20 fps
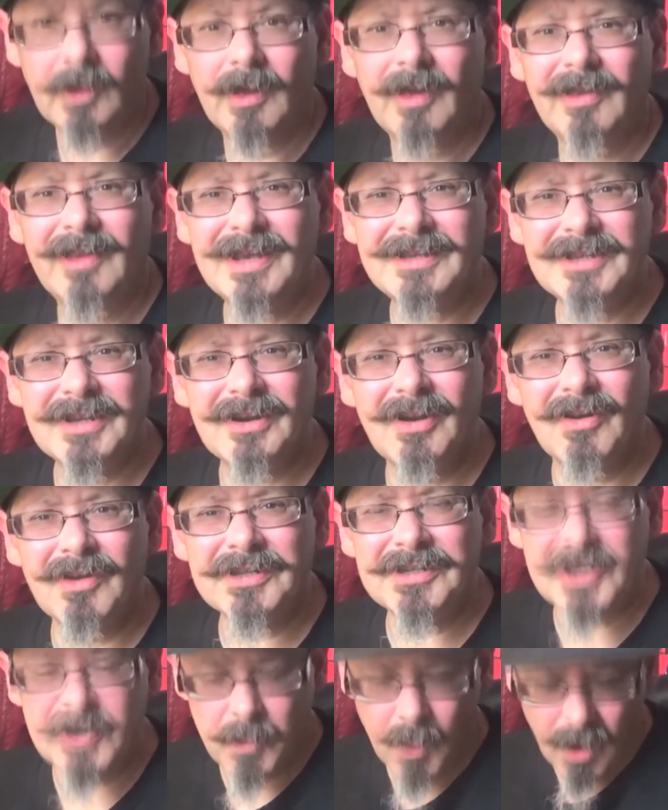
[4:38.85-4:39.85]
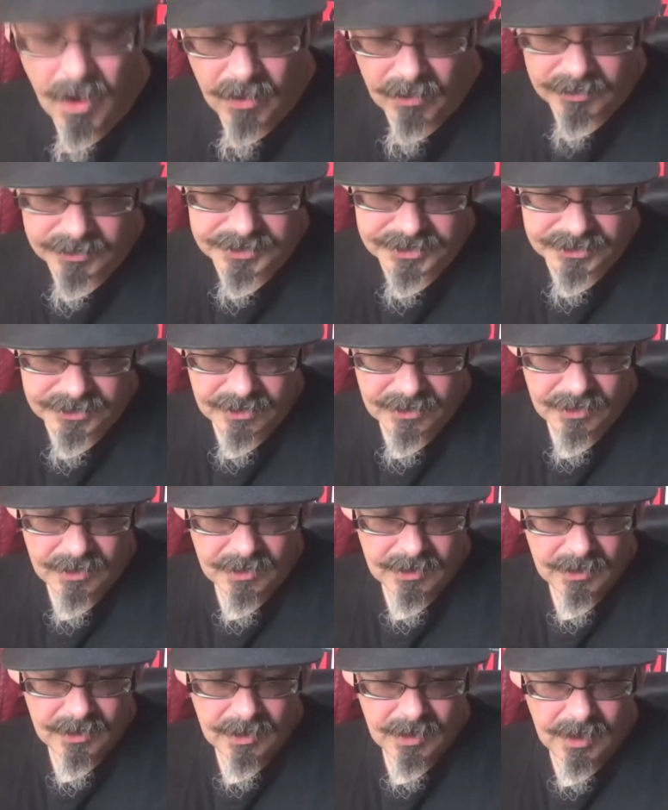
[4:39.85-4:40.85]
That's at 90 watts.
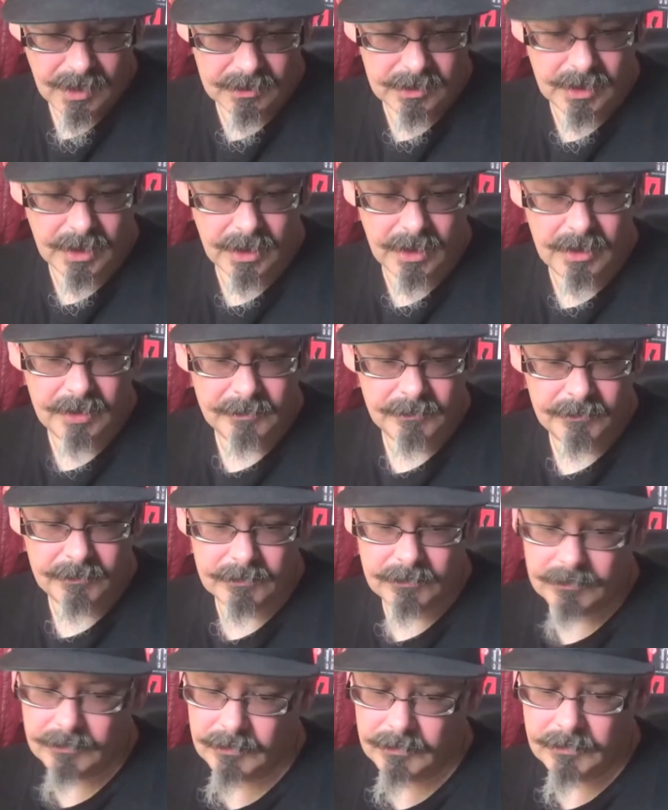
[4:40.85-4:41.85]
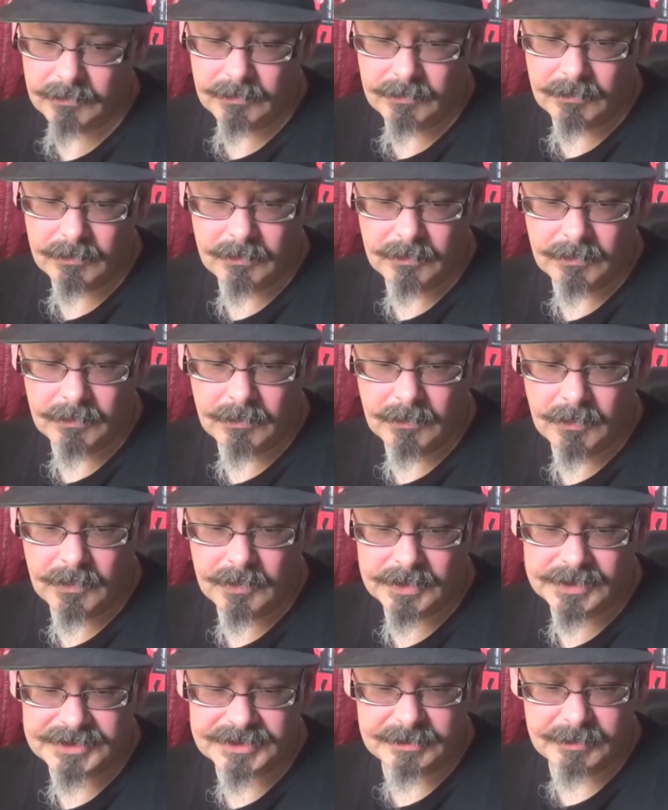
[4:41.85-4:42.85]
Okay.
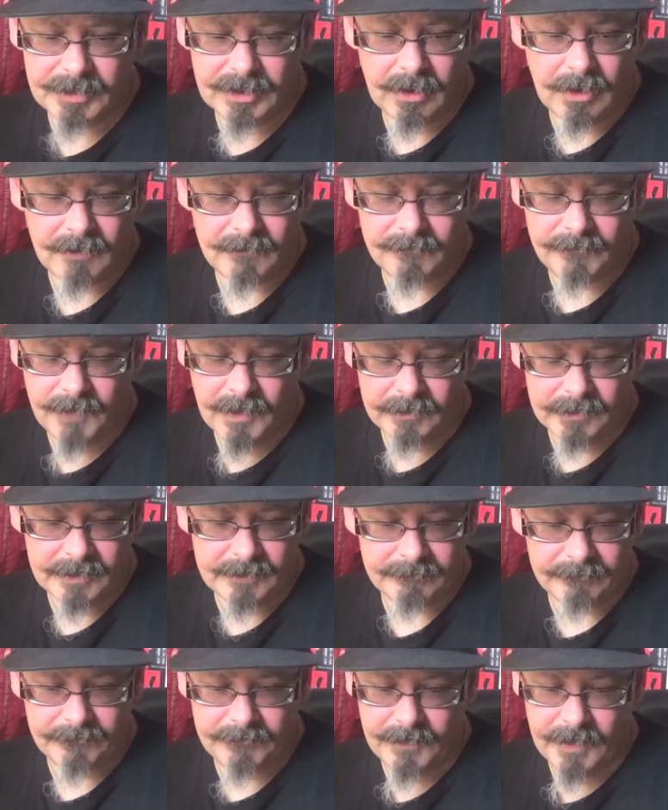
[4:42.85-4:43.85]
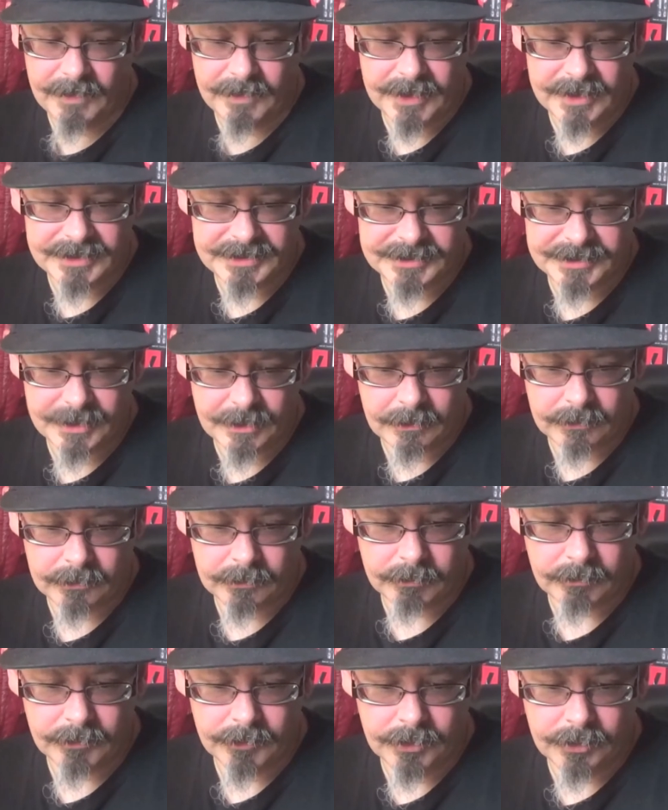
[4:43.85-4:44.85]
Something I very, very
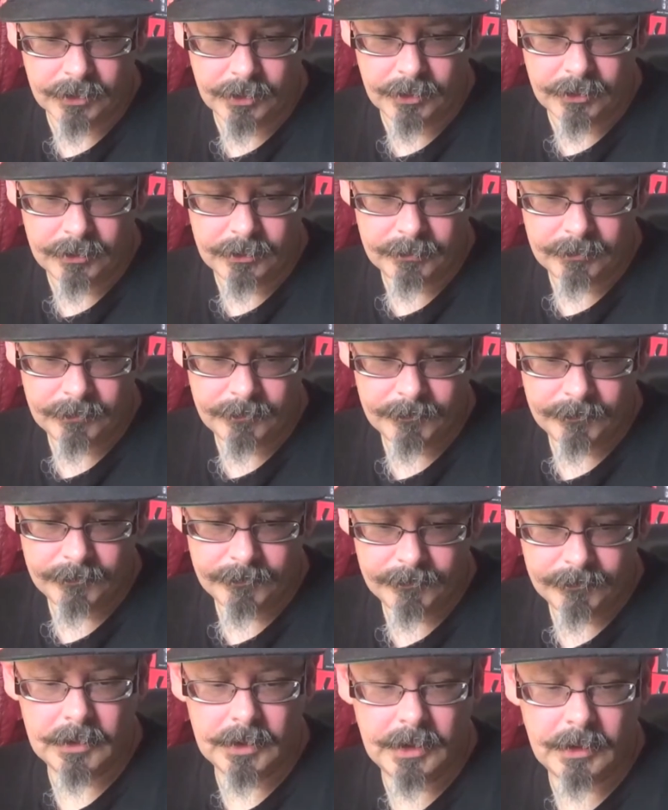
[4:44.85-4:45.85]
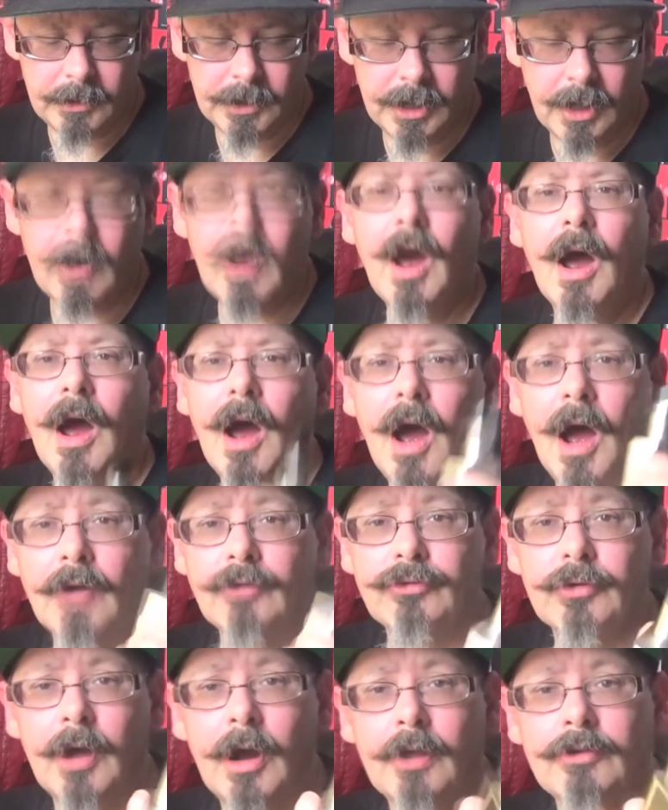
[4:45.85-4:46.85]
seldom do. There we go.
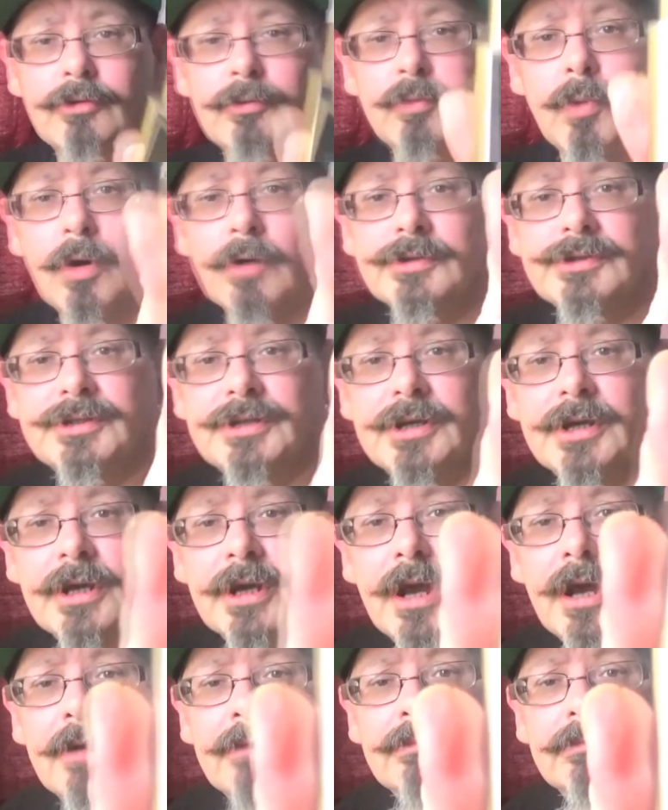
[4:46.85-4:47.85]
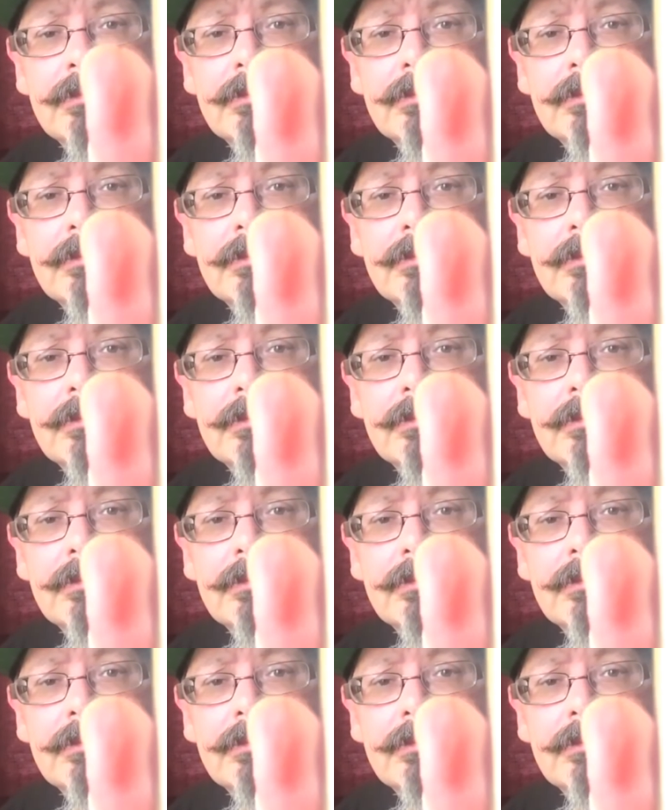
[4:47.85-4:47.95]
100, 100 watts, there you go.